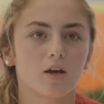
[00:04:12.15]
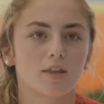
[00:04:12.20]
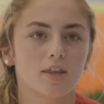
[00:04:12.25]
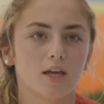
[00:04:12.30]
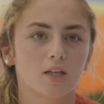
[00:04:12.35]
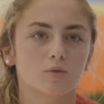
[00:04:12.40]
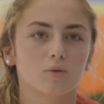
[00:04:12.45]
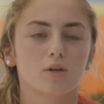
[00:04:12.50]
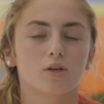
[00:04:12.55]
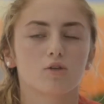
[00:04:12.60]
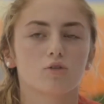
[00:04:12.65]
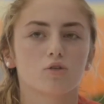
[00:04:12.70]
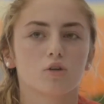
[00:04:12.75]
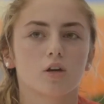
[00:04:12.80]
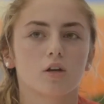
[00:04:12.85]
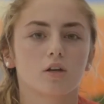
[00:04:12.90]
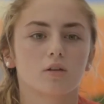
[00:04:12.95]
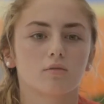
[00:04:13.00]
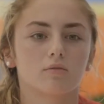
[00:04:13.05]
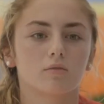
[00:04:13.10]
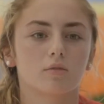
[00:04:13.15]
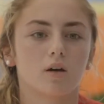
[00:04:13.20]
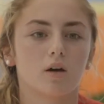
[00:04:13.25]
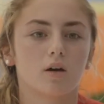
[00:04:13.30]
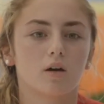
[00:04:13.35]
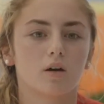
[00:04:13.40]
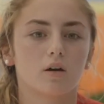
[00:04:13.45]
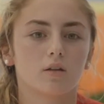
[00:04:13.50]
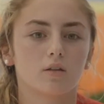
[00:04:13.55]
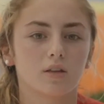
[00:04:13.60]
That's why you should
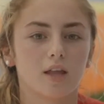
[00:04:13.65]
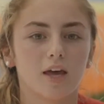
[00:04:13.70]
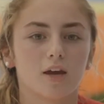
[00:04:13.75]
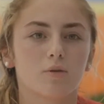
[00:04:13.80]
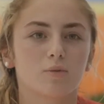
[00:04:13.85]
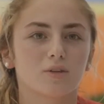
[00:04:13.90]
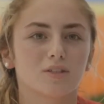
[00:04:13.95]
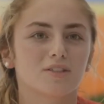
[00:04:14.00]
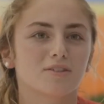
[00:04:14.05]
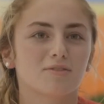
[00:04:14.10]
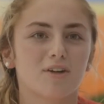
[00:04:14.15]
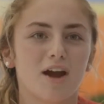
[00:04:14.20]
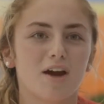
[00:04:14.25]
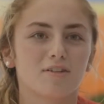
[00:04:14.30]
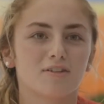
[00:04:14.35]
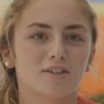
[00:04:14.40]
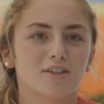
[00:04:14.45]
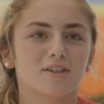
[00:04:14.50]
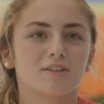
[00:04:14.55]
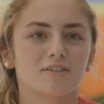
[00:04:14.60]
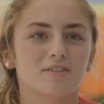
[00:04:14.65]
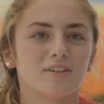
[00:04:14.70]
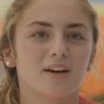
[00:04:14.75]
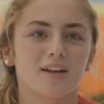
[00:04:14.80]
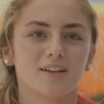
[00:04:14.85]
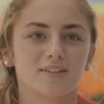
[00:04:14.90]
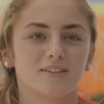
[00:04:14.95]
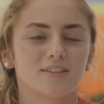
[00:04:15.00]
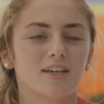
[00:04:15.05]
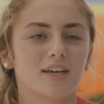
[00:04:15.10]
like what's around you
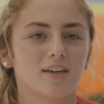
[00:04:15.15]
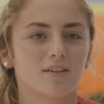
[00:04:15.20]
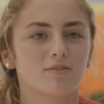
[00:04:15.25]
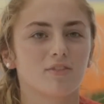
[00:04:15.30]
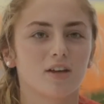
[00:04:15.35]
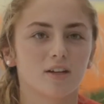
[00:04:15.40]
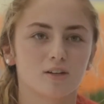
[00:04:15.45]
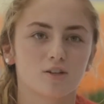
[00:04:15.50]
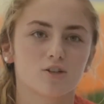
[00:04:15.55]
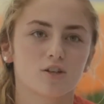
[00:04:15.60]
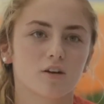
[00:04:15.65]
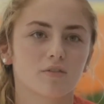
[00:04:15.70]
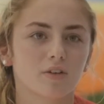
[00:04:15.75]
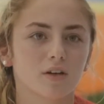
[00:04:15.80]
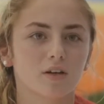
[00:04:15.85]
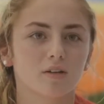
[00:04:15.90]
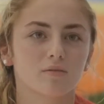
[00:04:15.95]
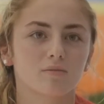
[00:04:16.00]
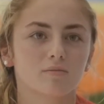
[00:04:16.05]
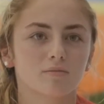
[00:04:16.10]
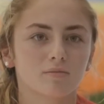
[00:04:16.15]
and take advantage of it.